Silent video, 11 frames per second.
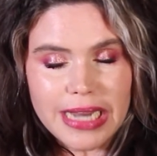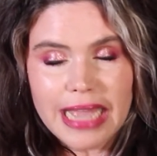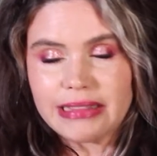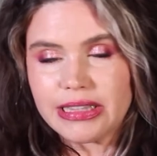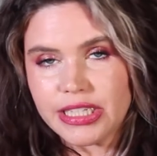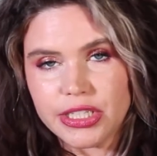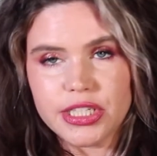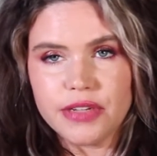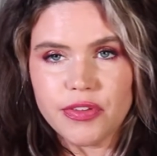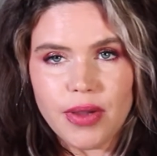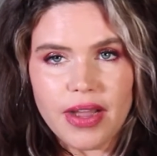at least
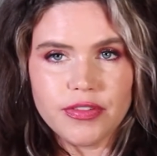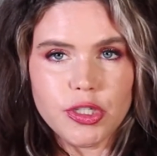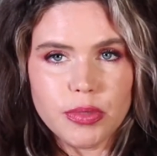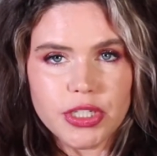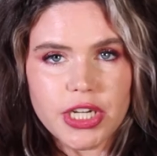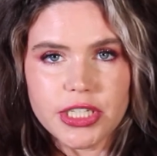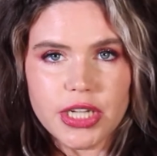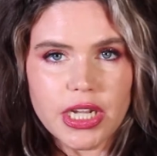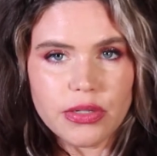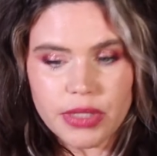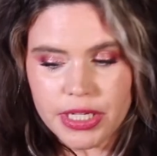if you have too much
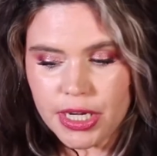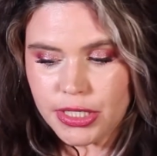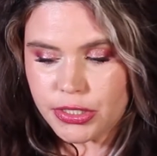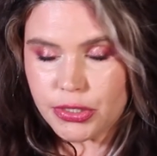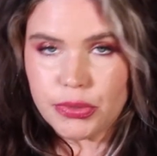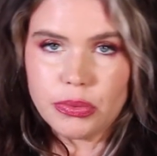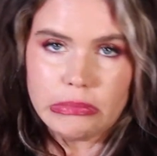eyeshadow like I do.